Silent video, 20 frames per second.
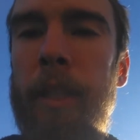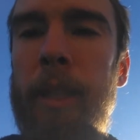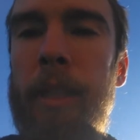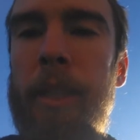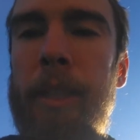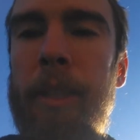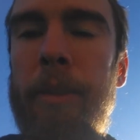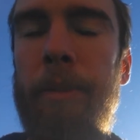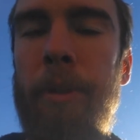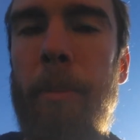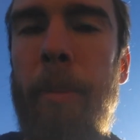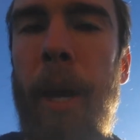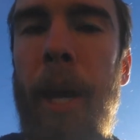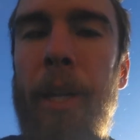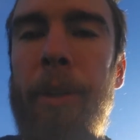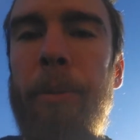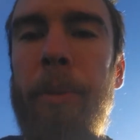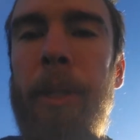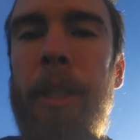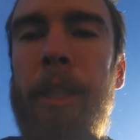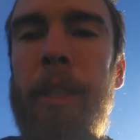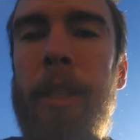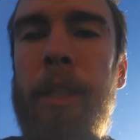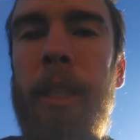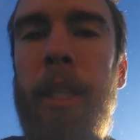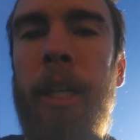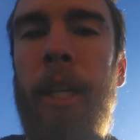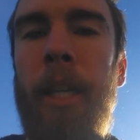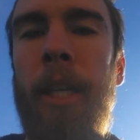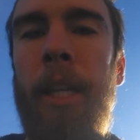these different
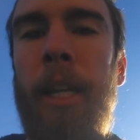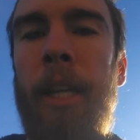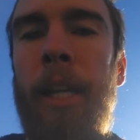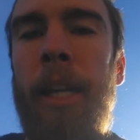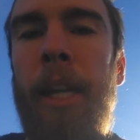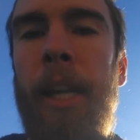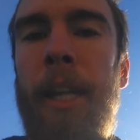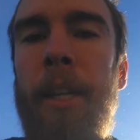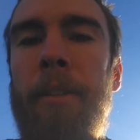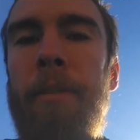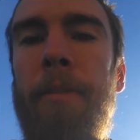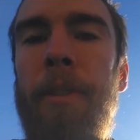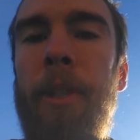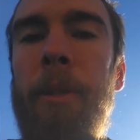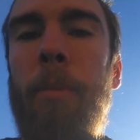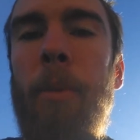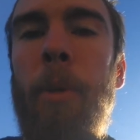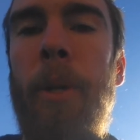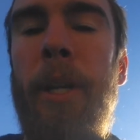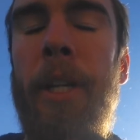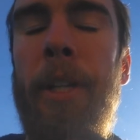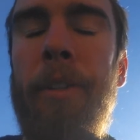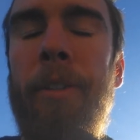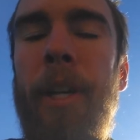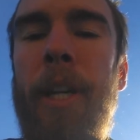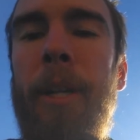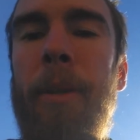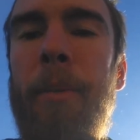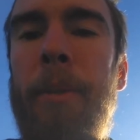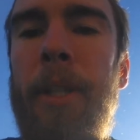pathways and feel more
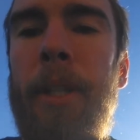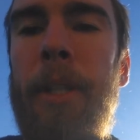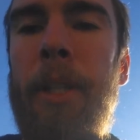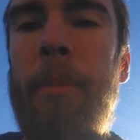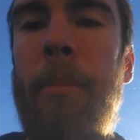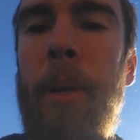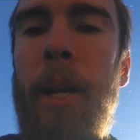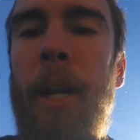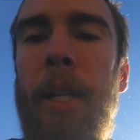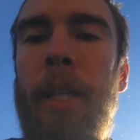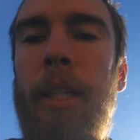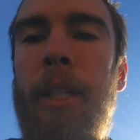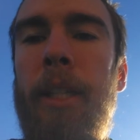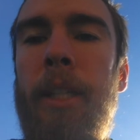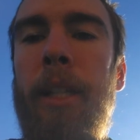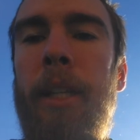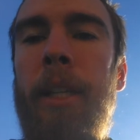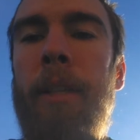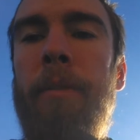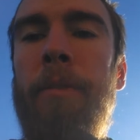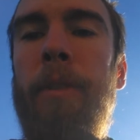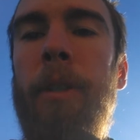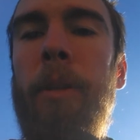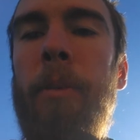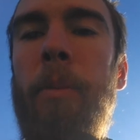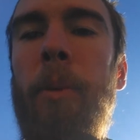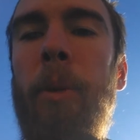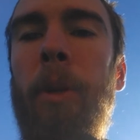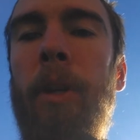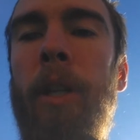integrated within your body and
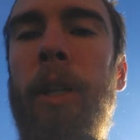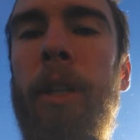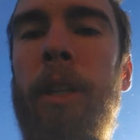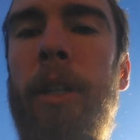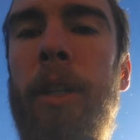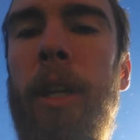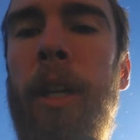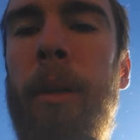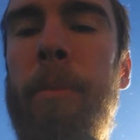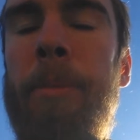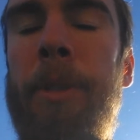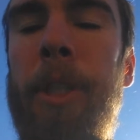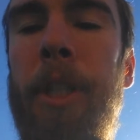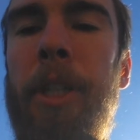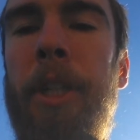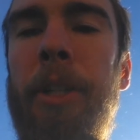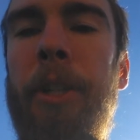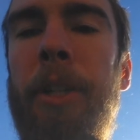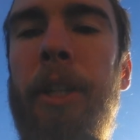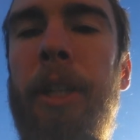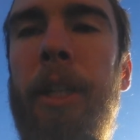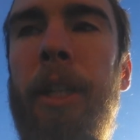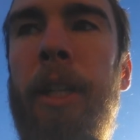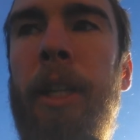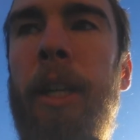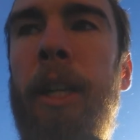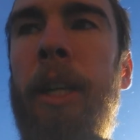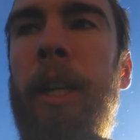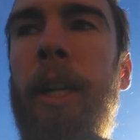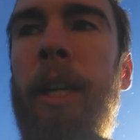feel more um,
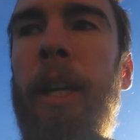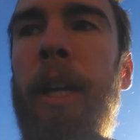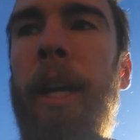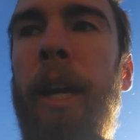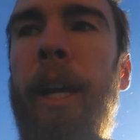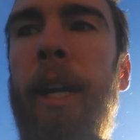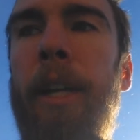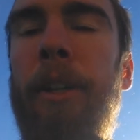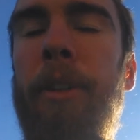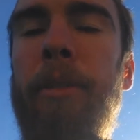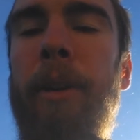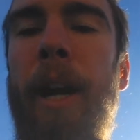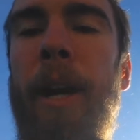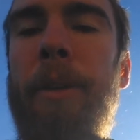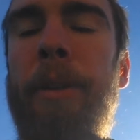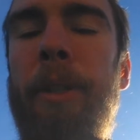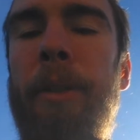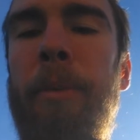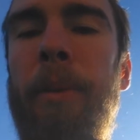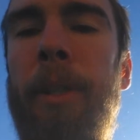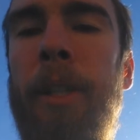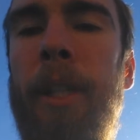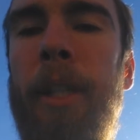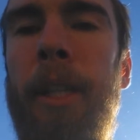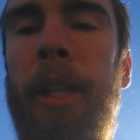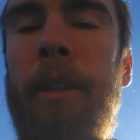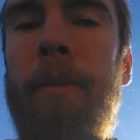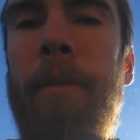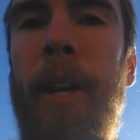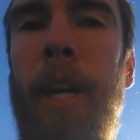security and grounded
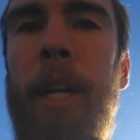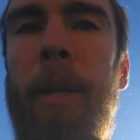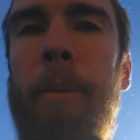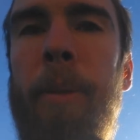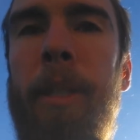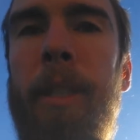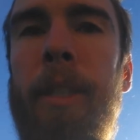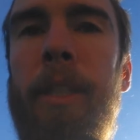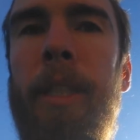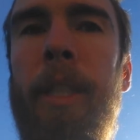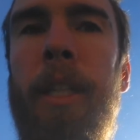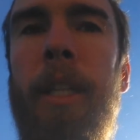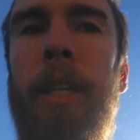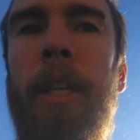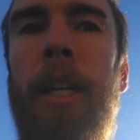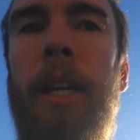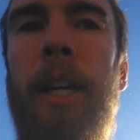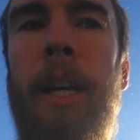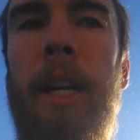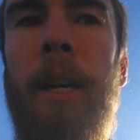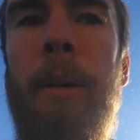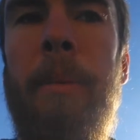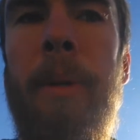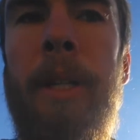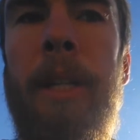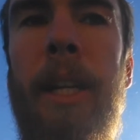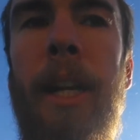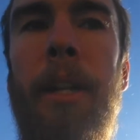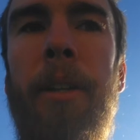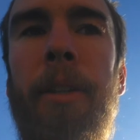within the environment. Um,
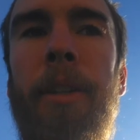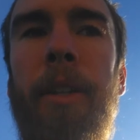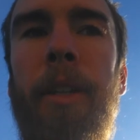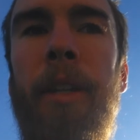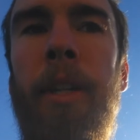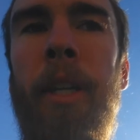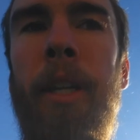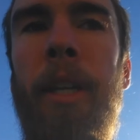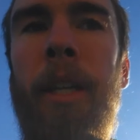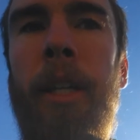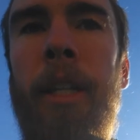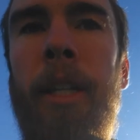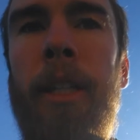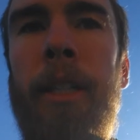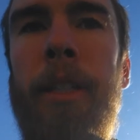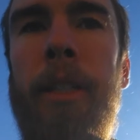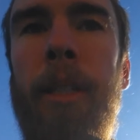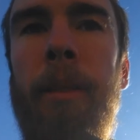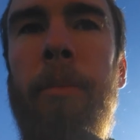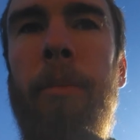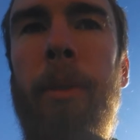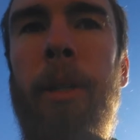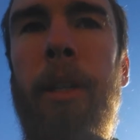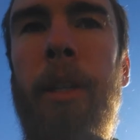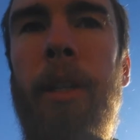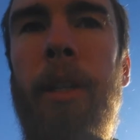another tip